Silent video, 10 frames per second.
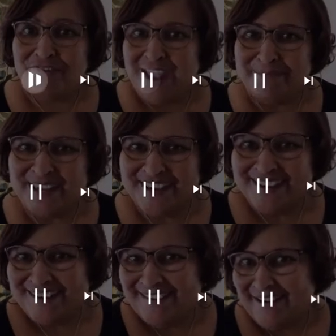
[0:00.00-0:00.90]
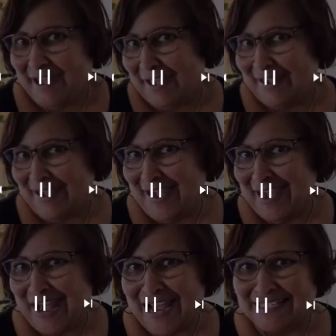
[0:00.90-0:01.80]
Tammy here,
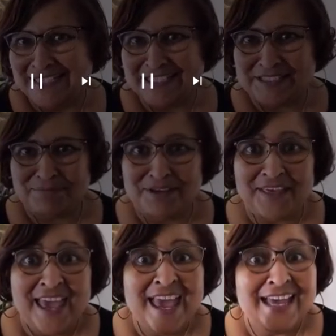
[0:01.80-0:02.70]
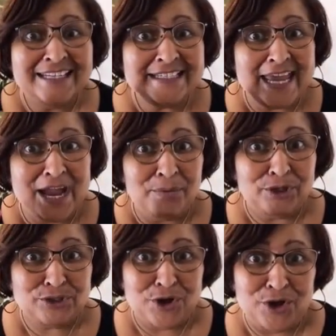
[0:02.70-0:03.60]
aka Ileane Smith, and today I
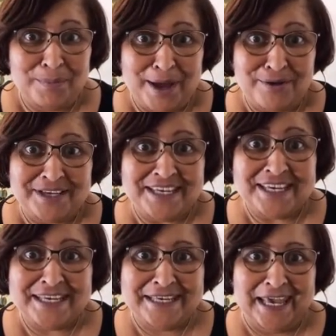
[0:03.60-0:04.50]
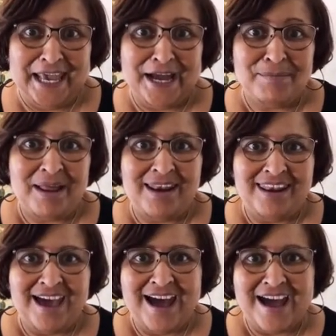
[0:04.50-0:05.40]
want to talk about Ecamm
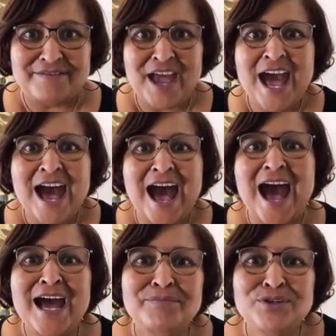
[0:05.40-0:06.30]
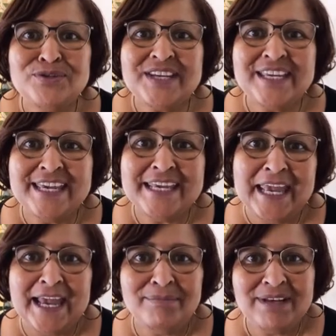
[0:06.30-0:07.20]
Live. I'm using
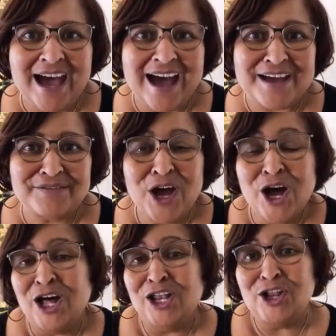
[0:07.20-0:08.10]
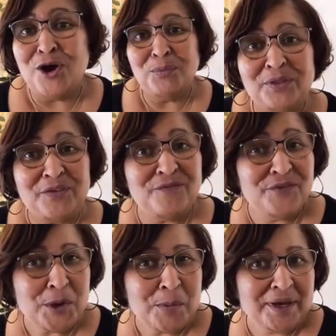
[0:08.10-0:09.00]
Ecamm Live along with
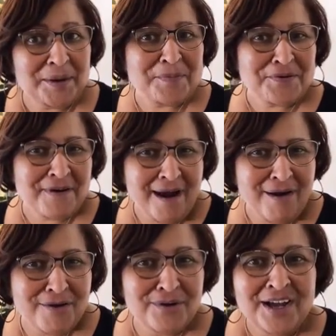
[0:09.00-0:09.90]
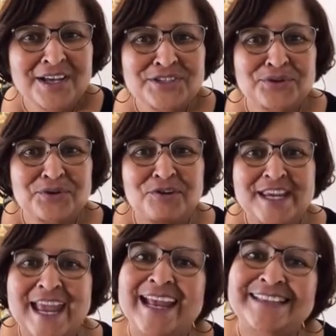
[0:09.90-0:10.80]
Filmic Pro to
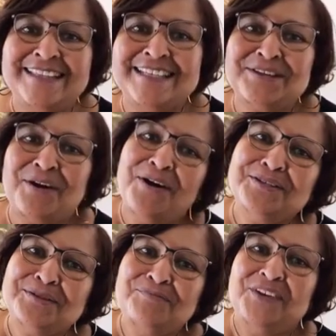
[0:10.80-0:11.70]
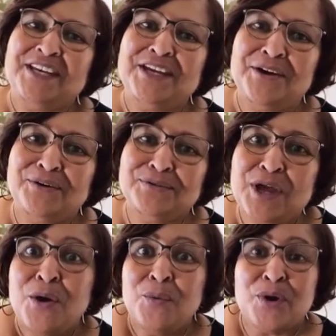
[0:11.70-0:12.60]
create these awesome videos
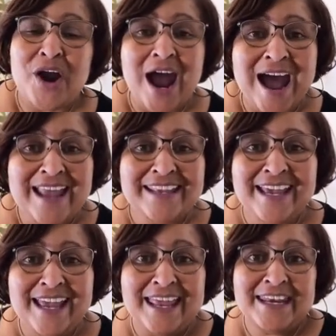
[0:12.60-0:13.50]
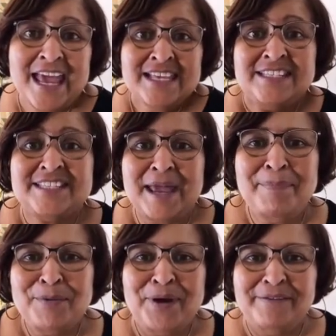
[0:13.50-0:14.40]
where I can step
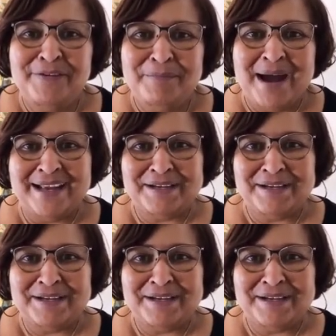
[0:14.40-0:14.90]
away from my